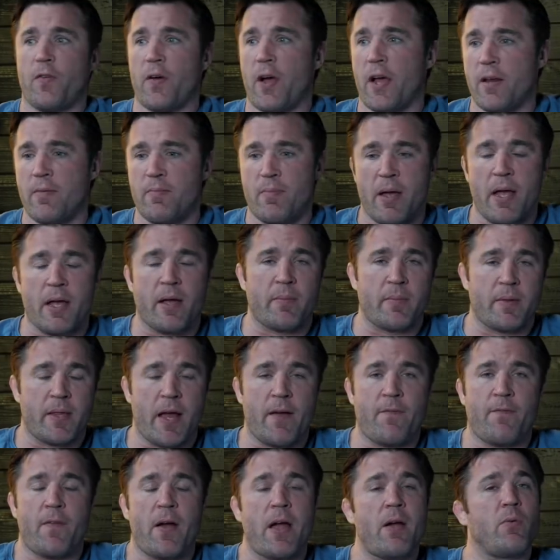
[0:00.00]
fighting back. I mean,
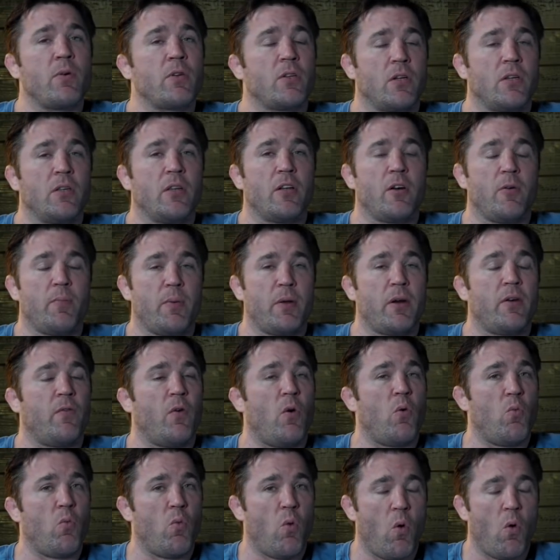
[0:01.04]
that fight was a little bit of
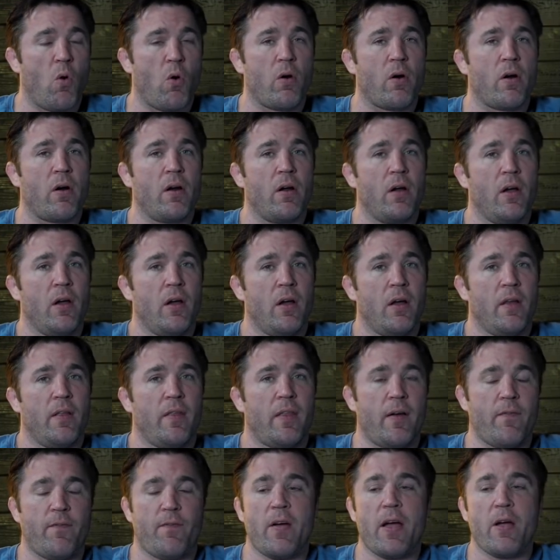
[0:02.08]
a war.
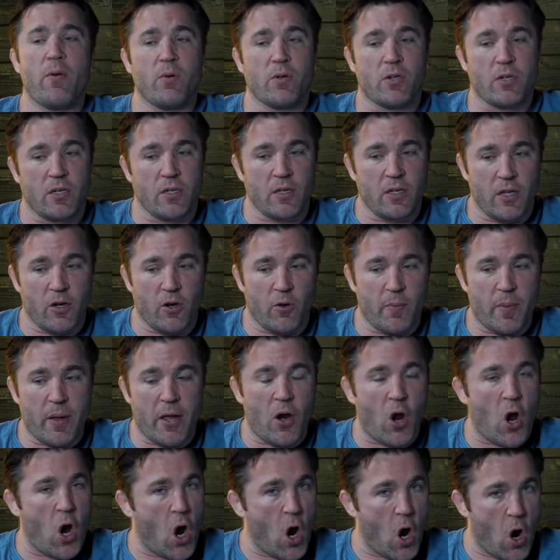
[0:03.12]
That fight was a little
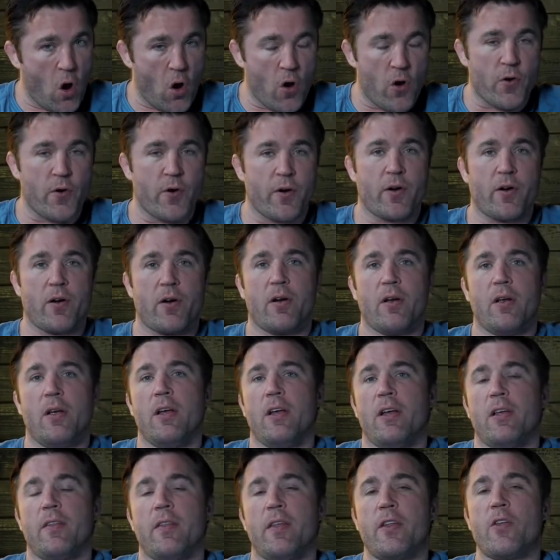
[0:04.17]
bit harder
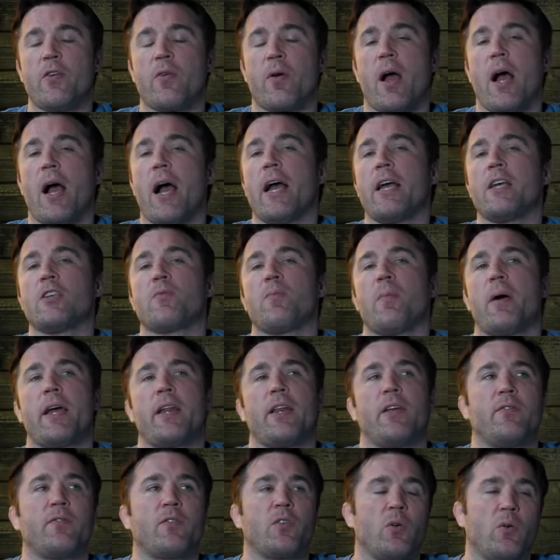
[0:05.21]
than your eyes
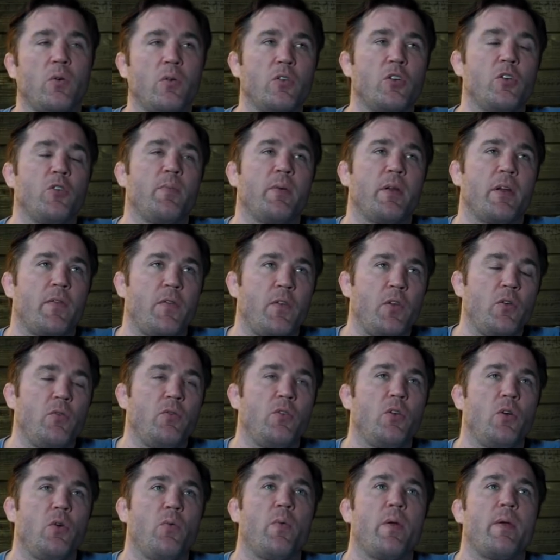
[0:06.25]
might have told you. But if
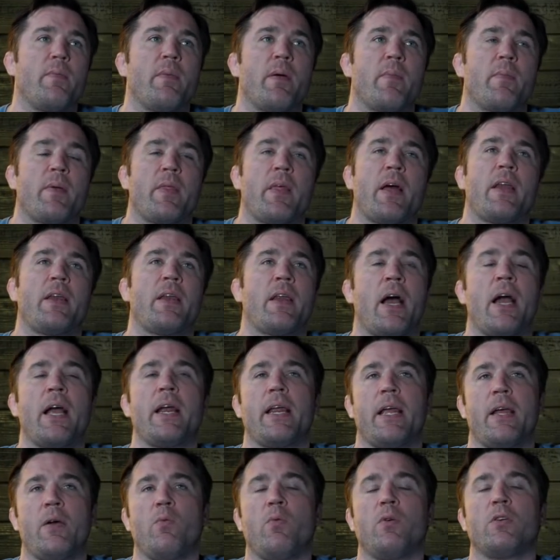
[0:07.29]
you do remember that
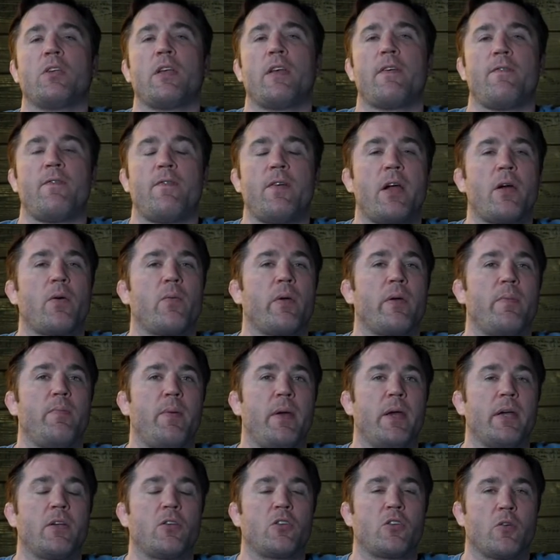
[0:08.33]
night, it was a very
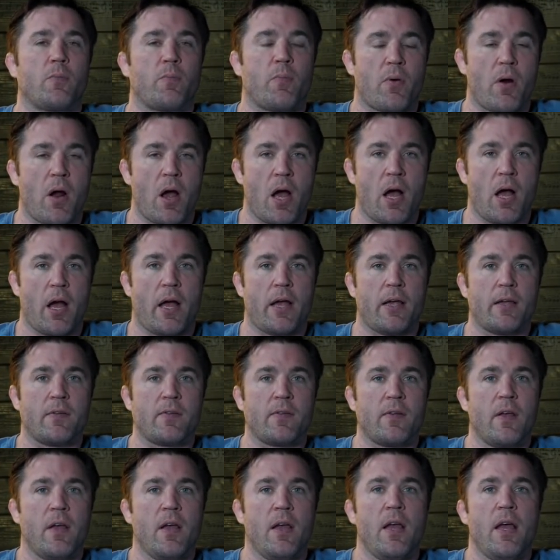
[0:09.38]
big
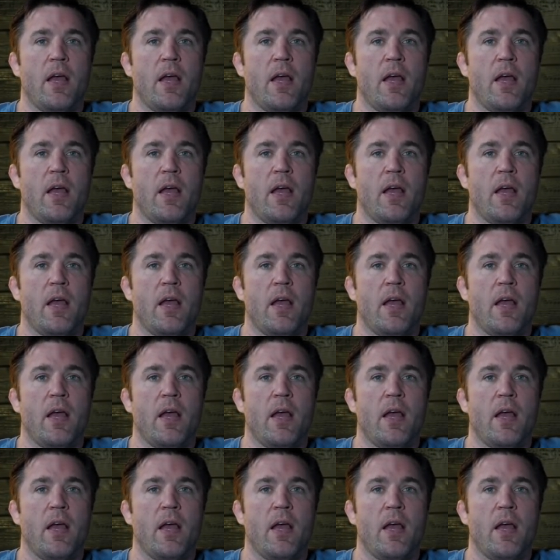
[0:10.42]
surprise.